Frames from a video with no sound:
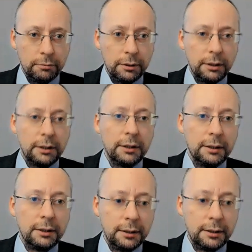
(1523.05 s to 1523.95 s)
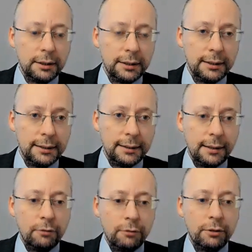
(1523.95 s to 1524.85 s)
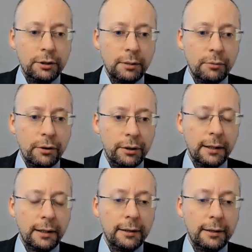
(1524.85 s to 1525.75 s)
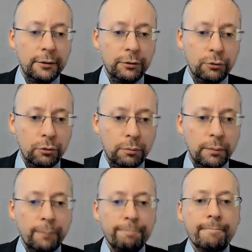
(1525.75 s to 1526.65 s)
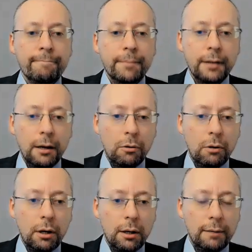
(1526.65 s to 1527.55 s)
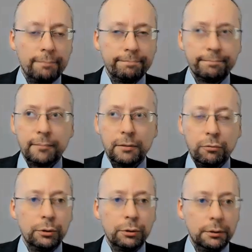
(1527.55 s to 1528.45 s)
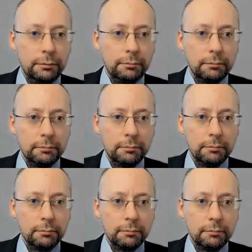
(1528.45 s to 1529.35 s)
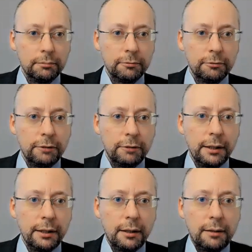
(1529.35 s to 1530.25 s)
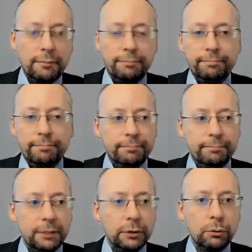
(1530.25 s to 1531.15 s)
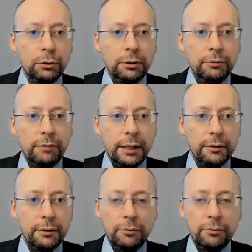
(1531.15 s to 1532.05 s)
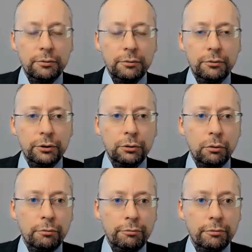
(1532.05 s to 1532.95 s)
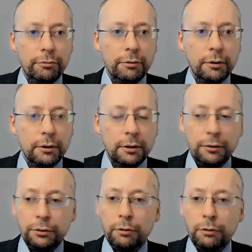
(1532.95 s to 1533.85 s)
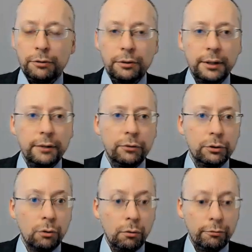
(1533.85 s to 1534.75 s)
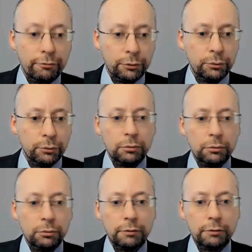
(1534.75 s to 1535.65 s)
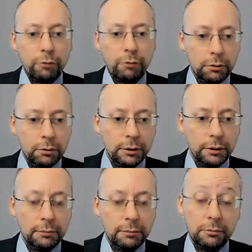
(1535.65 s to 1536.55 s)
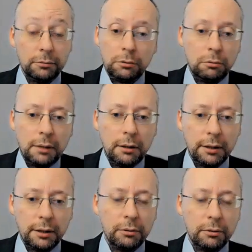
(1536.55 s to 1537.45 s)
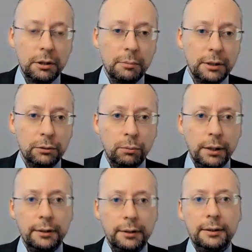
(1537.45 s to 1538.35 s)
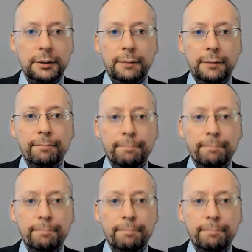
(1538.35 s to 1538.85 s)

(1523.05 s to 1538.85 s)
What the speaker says: And he sees now that America and Europe now are folding. They are exhausting their reserves. They resolve to confront him. So, well, he must wait and see.